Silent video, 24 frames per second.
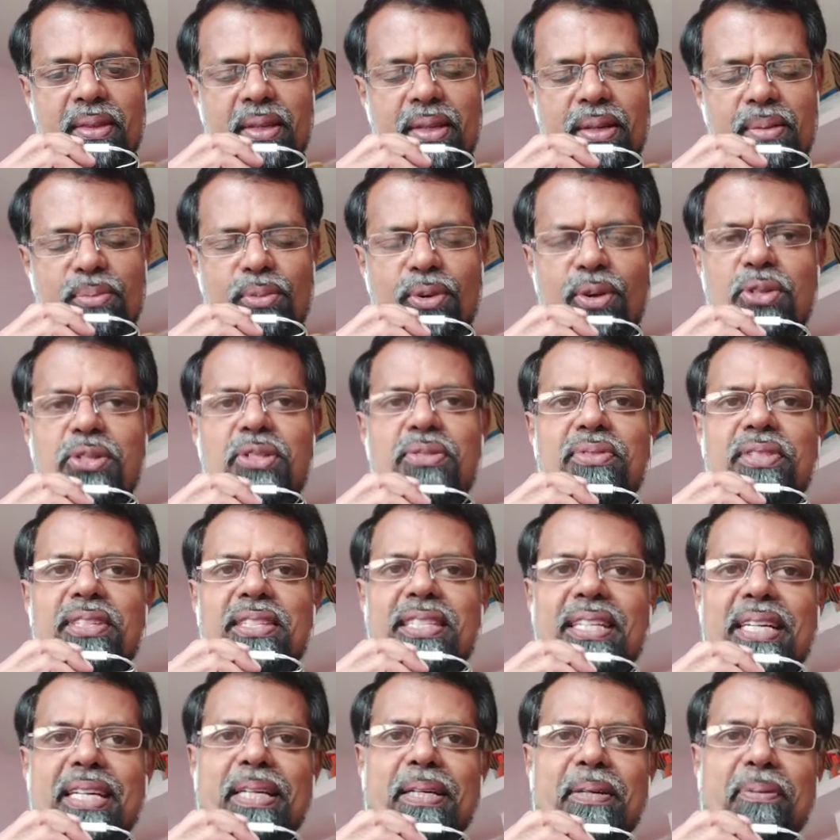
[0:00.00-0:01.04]
Most of the
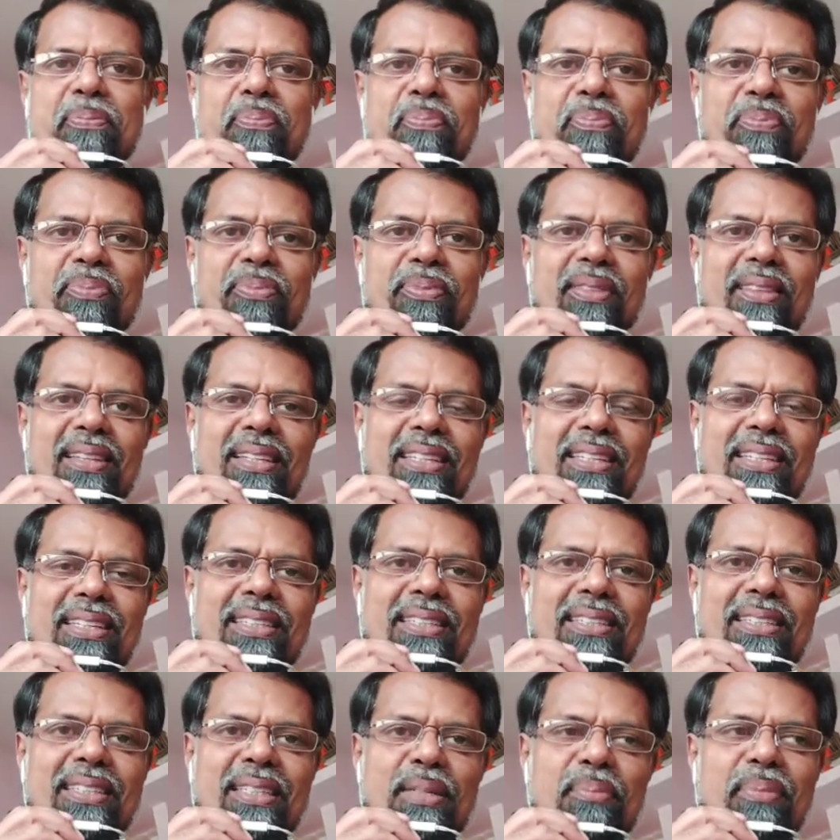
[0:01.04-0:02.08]
time
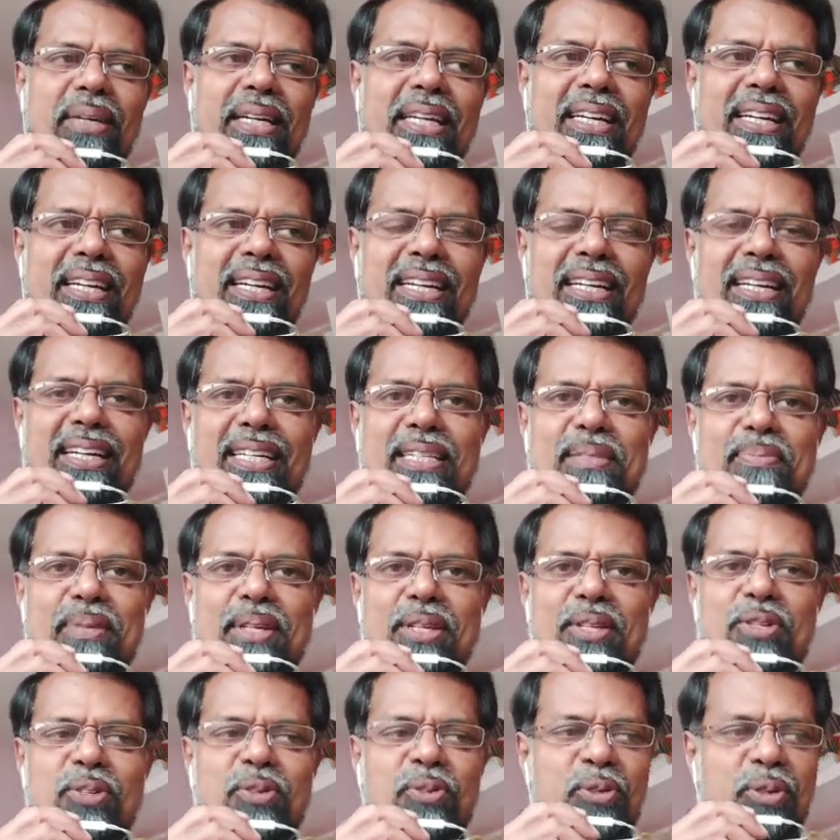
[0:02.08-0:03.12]
in my class, my
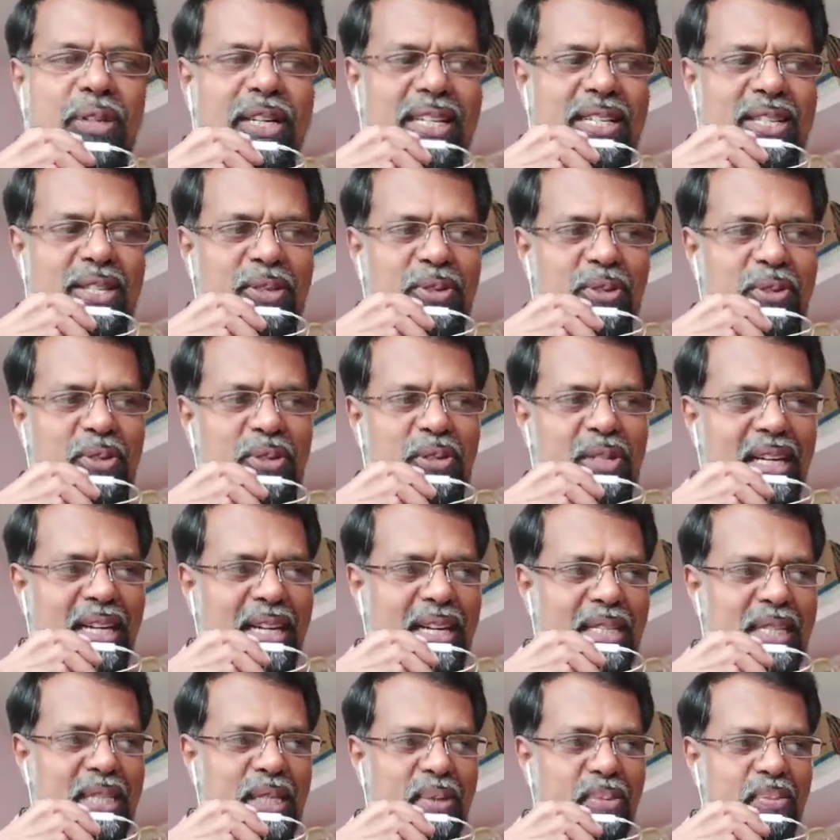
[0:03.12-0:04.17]
students used to
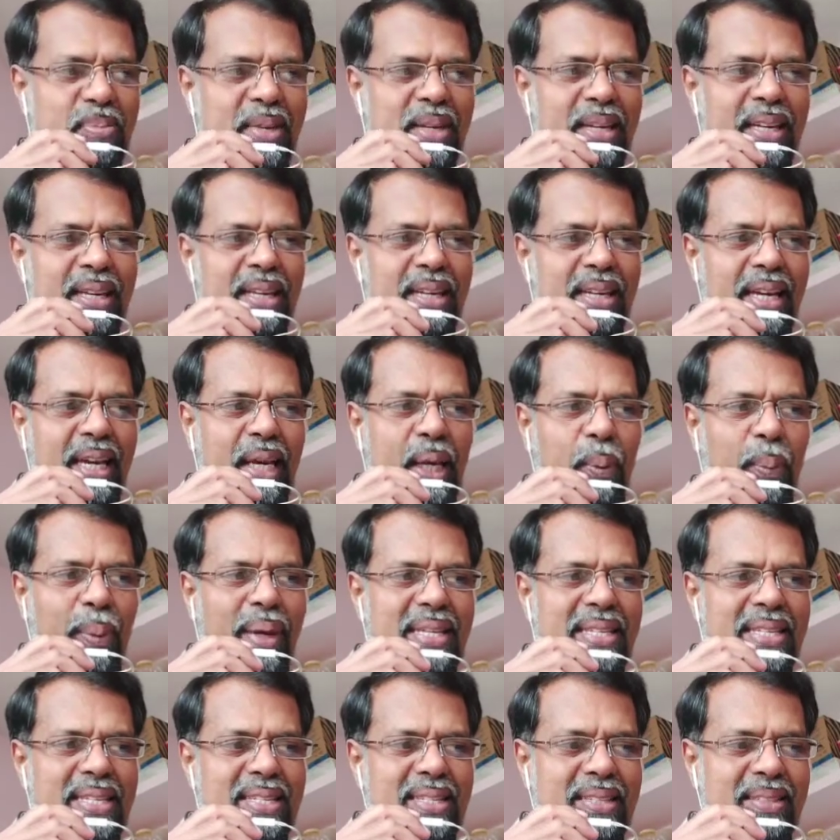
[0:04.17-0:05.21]
ask me a
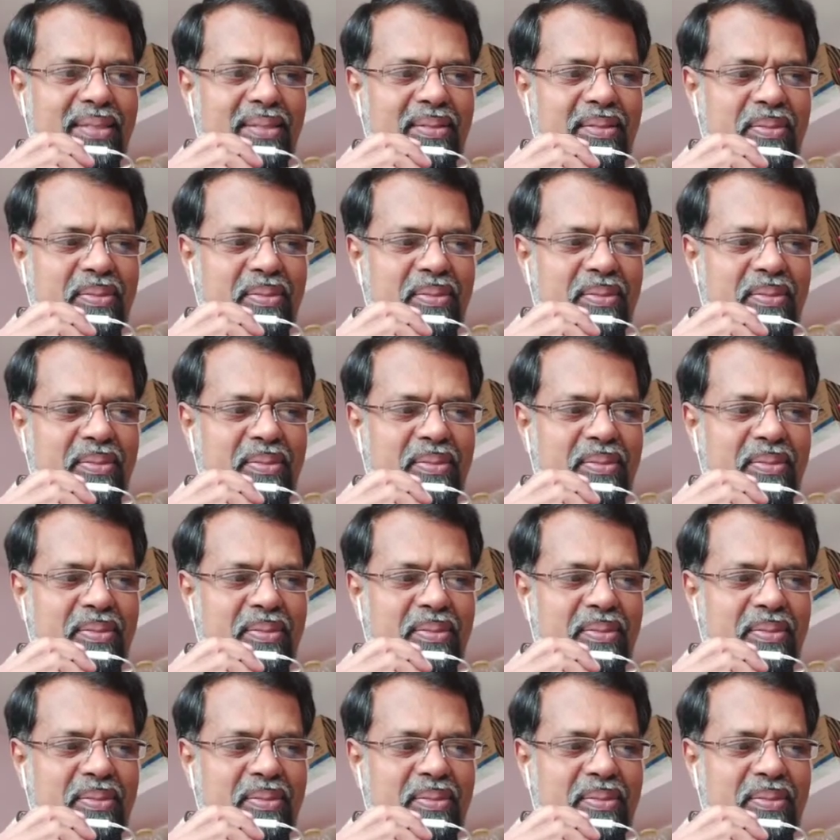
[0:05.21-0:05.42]
question.